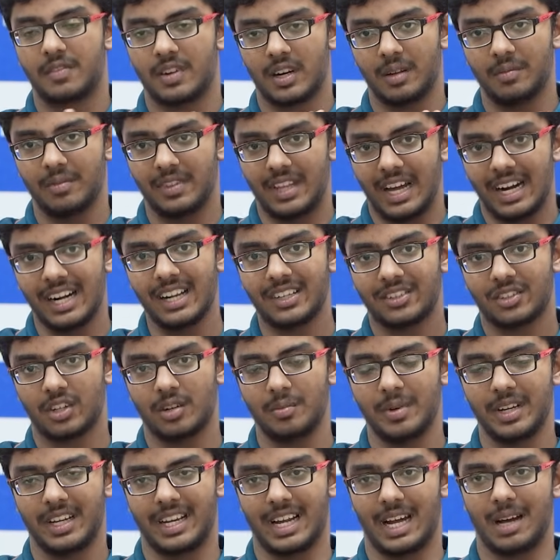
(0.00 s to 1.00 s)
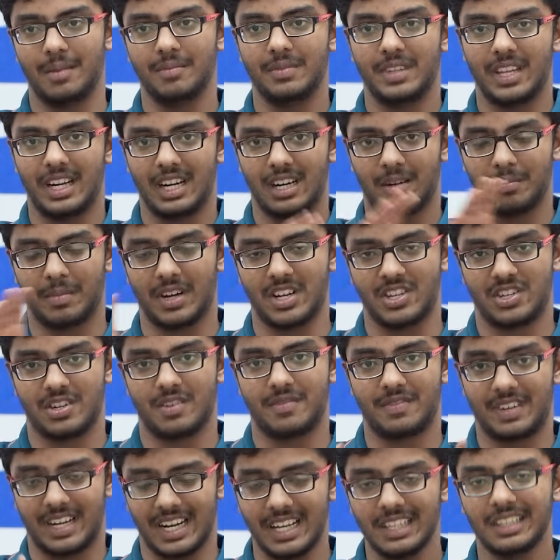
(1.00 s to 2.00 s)
From that astronomy camp, there are a bunch
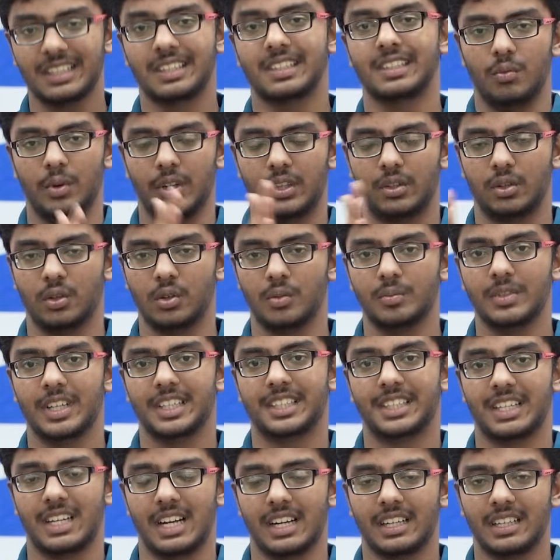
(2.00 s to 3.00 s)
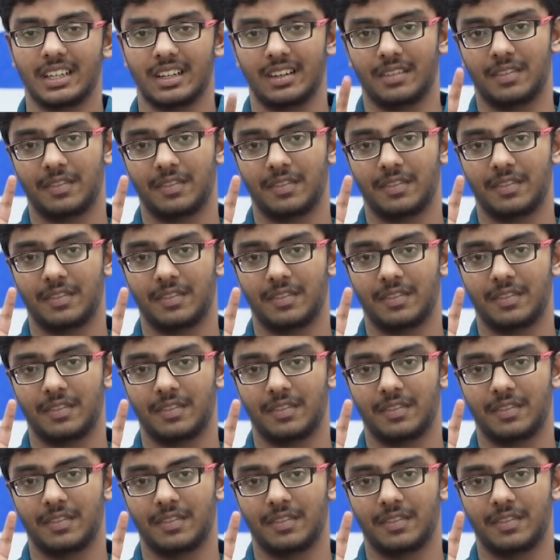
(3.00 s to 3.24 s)
of tests with whom they select